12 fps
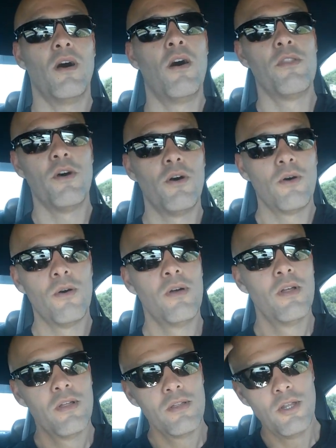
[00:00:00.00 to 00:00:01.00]

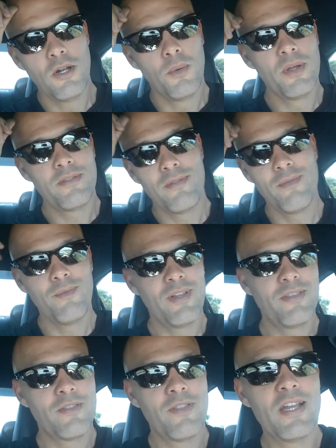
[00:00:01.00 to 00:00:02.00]
Although, you know,
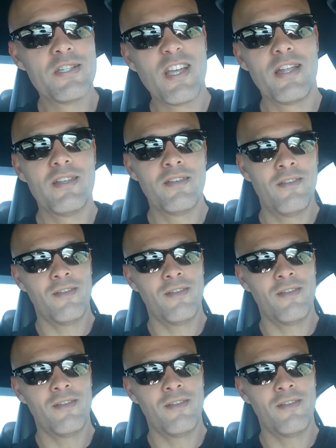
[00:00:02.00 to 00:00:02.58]
with the things that